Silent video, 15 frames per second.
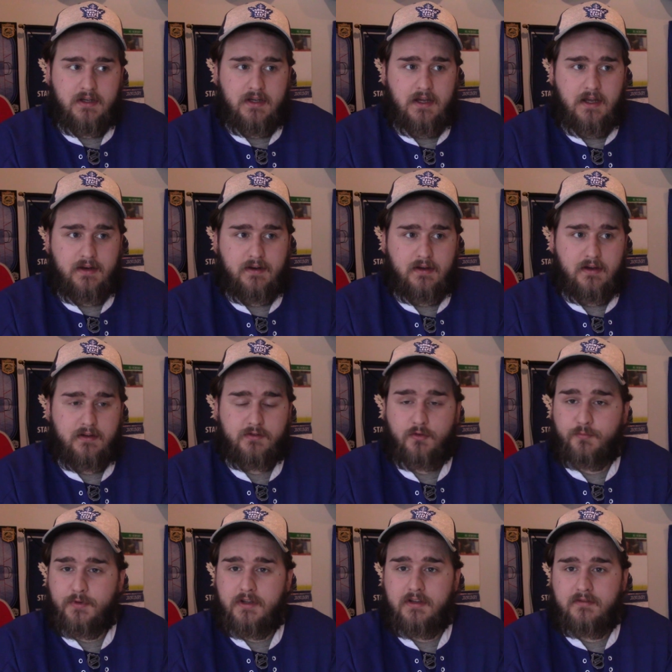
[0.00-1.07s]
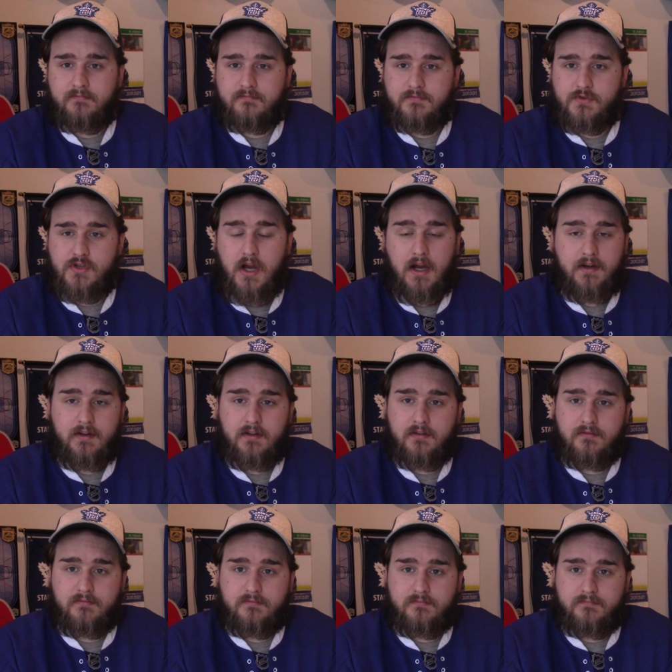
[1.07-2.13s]
And don't be shy
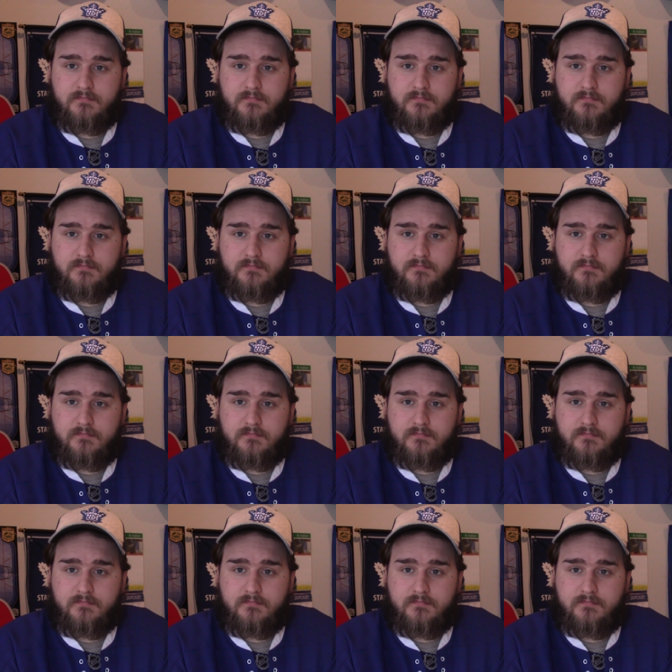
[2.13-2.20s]
to